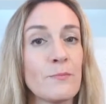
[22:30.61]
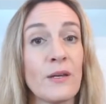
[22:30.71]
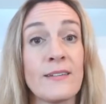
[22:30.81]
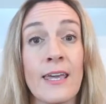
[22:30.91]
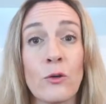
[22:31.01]

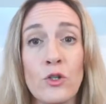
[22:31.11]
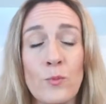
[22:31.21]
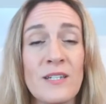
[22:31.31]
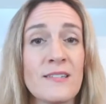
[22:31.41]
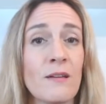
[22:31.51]
but there could
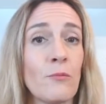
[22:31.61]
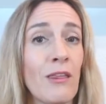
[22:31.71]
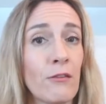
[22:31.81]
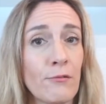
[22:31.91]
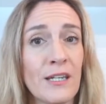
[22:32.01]
be some
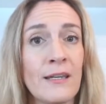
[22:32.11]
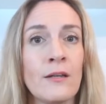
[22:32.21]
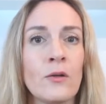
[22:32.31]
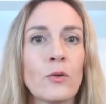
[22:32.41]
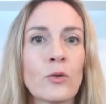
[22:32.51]
with 3
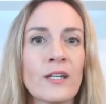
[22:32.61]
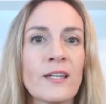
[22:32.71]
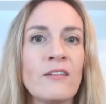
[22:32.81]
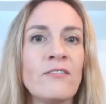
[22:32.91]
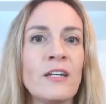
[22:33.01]
or
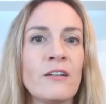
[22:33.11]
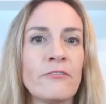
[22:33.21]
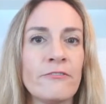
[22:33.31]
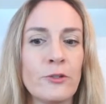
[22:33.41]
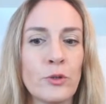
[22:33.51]
even
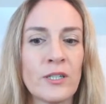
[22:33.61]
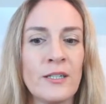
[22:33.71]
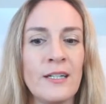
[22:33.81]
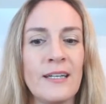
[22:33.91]
4.